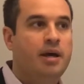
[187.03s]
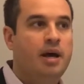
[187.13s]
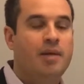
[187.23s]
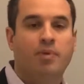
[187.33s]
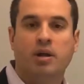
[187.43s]

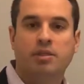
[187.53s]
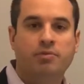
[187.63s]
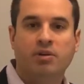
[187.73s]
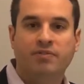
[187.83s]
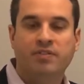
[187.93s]
I bought a
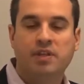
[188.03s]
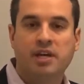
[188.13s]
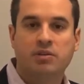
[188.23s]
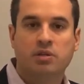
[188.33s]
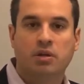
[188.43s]

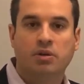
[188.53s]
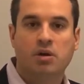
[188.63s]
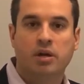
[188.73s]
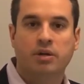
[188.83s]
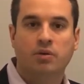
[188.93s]
$350,000
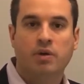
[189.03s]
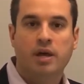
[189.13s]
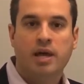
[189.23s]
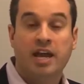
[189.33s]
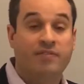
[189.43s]
condo
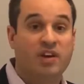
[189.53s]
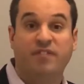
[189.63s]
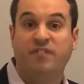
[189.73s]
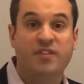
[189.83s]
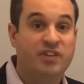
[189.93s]
and I've
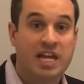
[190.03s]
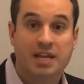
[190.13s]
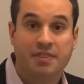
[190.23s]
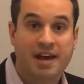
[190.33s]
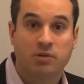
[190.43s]
got
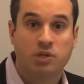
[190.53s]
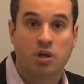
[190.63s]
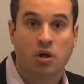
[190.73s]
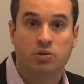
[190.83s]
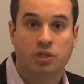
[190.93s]

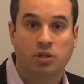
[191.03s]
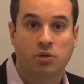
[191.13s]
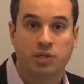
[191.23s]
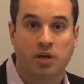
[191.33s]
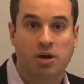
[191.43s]
$58,000 in
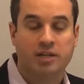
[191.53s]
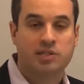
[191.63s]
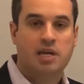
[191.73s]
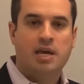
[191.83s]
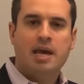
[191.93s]
closing costs.